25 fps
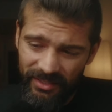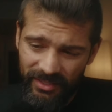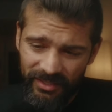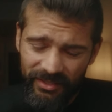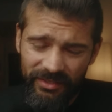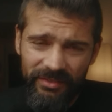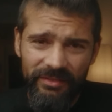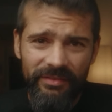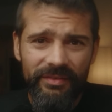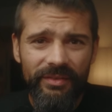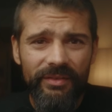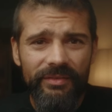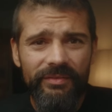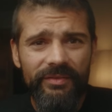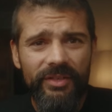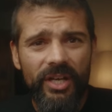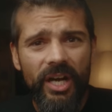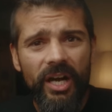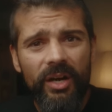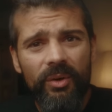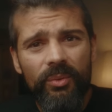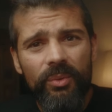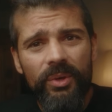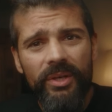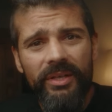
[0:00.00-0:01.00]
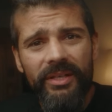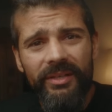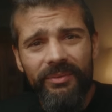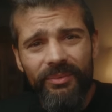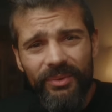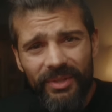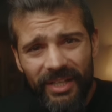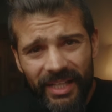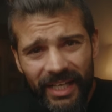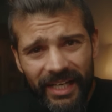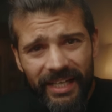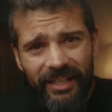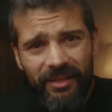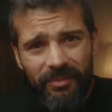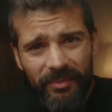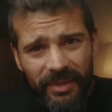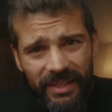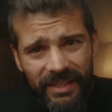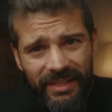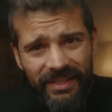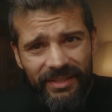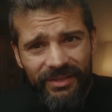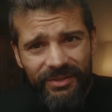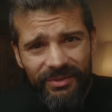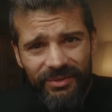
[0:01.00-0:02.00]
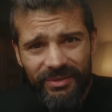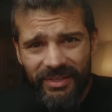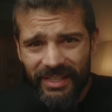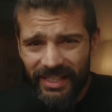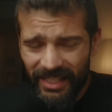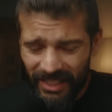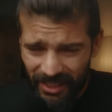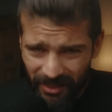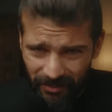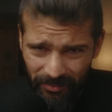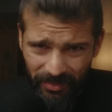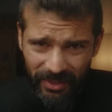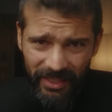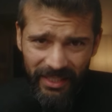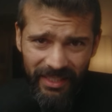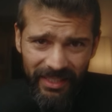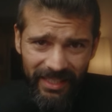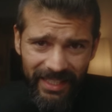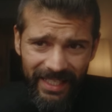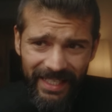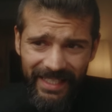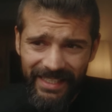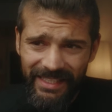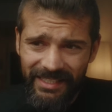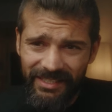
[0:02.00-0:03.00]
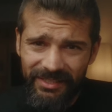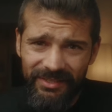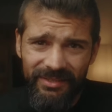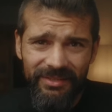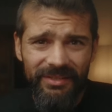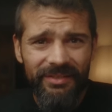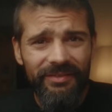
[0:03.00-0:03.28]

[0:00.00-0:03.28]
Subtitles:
You know, if you've got one and would like me to, then I'd be glad to.